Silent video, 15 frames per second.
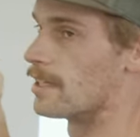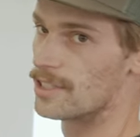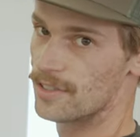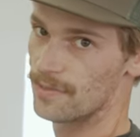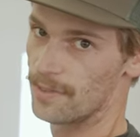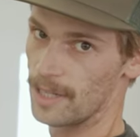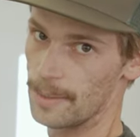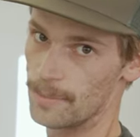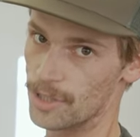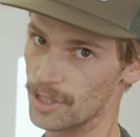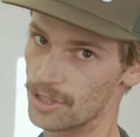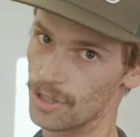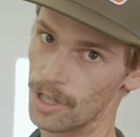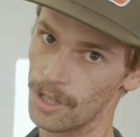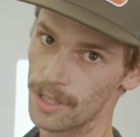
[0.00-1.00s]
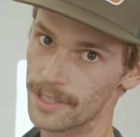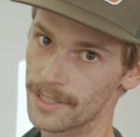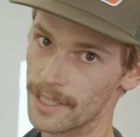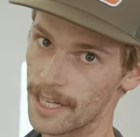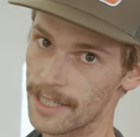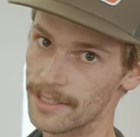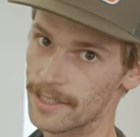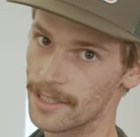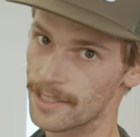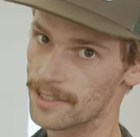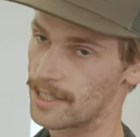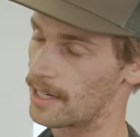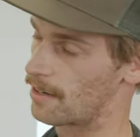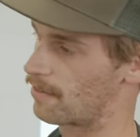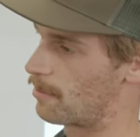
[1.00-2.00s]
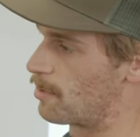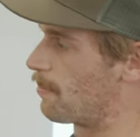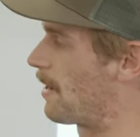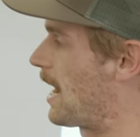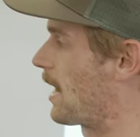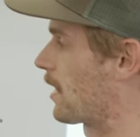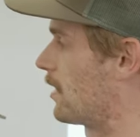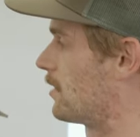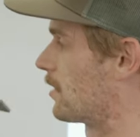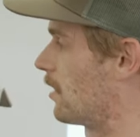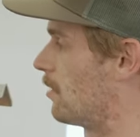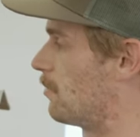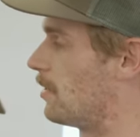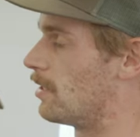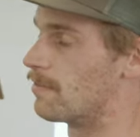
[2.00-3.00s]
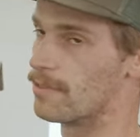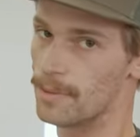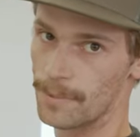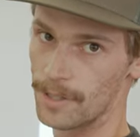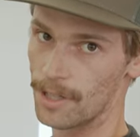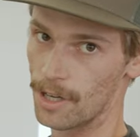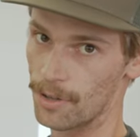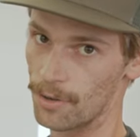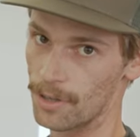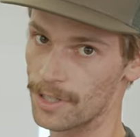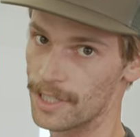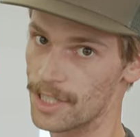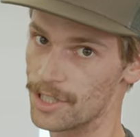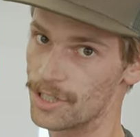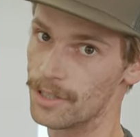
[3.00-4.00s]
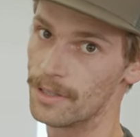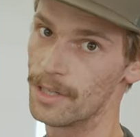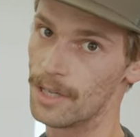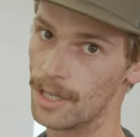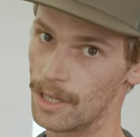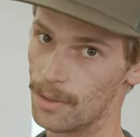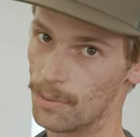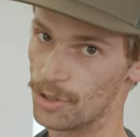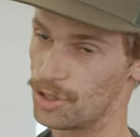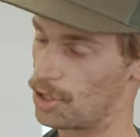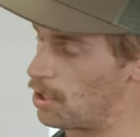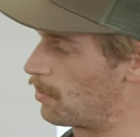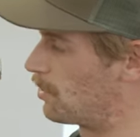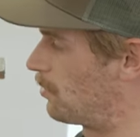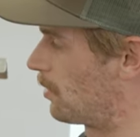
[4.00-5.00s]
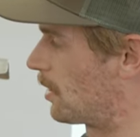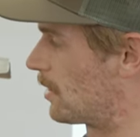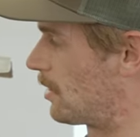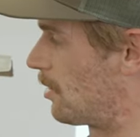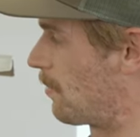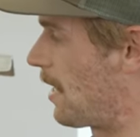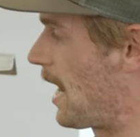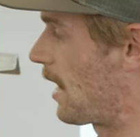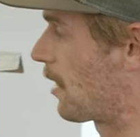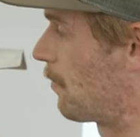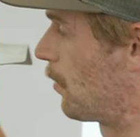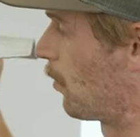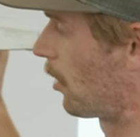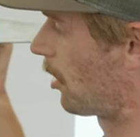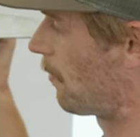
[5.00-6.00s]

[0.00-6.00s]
that's flipped, just so it looks nice and aesthetic from the back, is going to be flipped in the other orientation. We'll show you once we get to the back, but we're